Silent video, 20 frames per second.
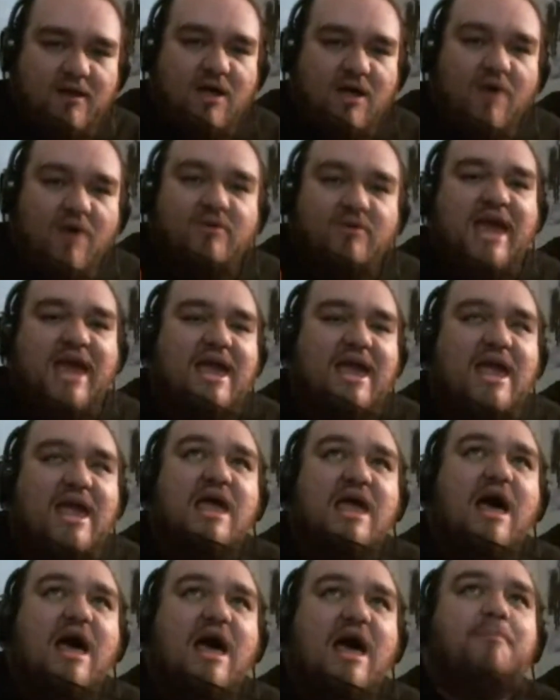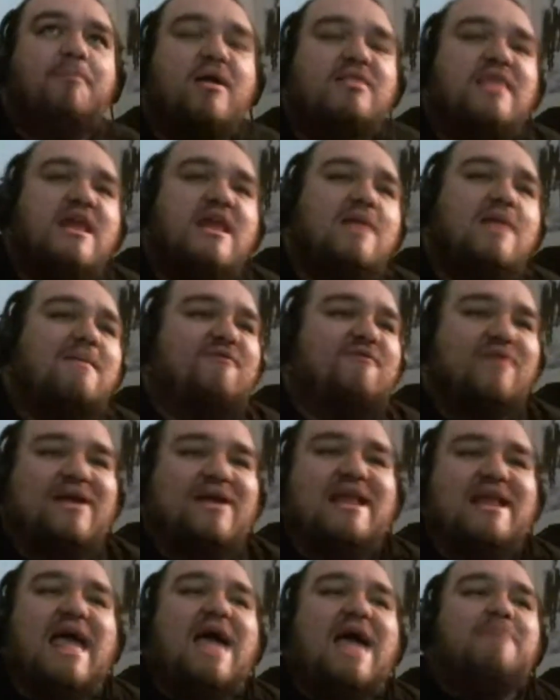Okay, I'll put that on my
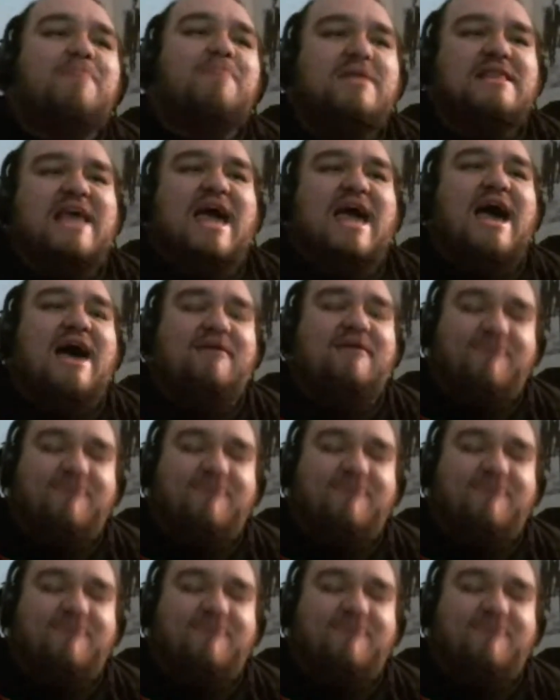freaking epitaph.